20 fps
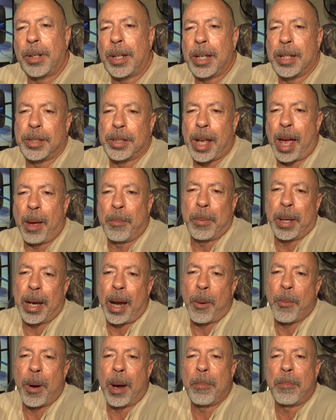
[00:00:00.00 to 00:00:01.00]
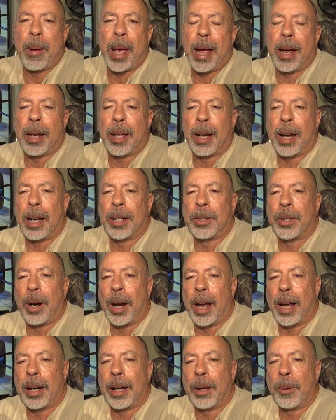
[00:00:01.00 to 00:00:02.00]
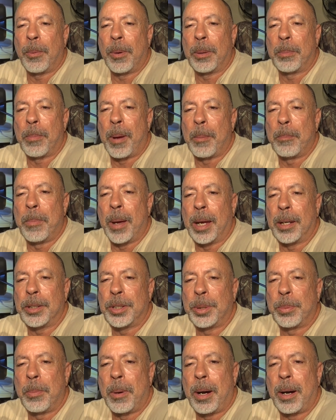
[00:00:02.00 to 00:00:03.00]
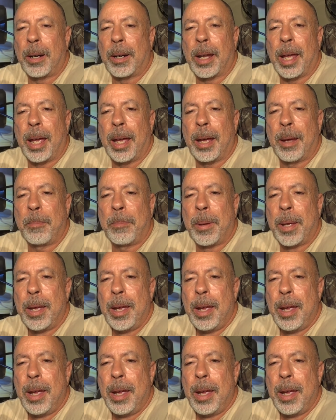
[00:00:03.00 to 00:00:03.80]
Because, I mean, I went back and I tried it with my Benchmark amp,